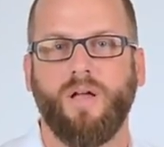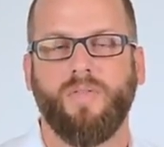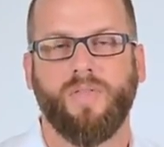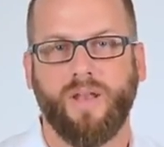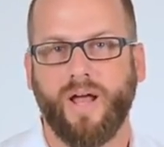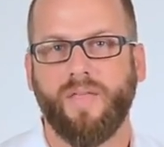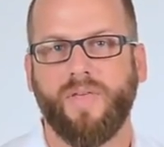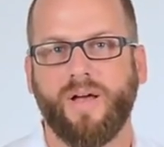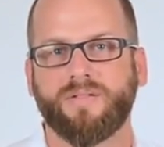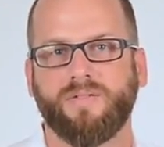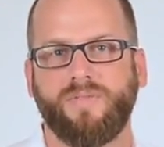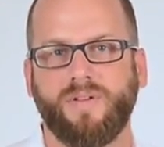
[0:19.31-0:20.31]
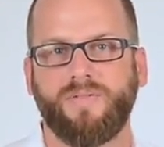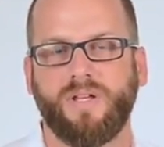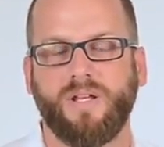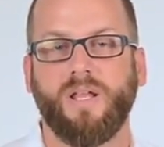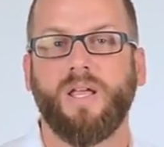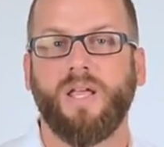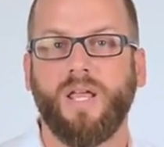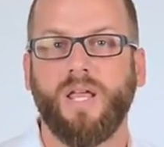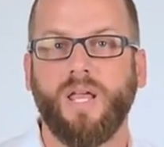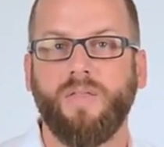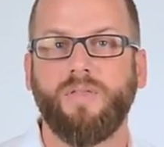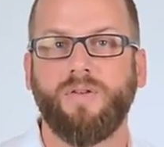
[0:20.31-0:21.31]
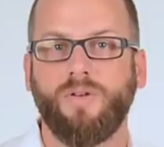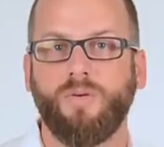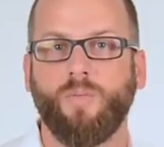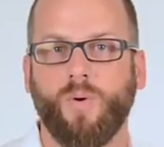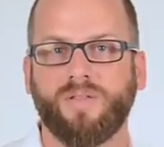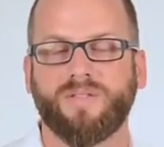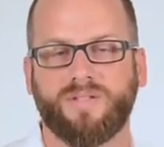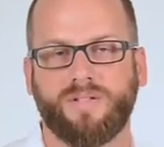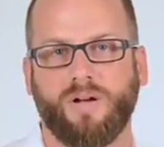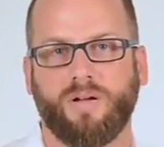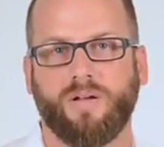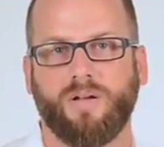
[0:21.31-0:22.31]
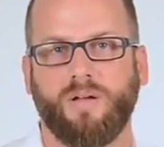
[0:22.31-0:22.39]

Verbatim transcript: the 9015 in the new one stock.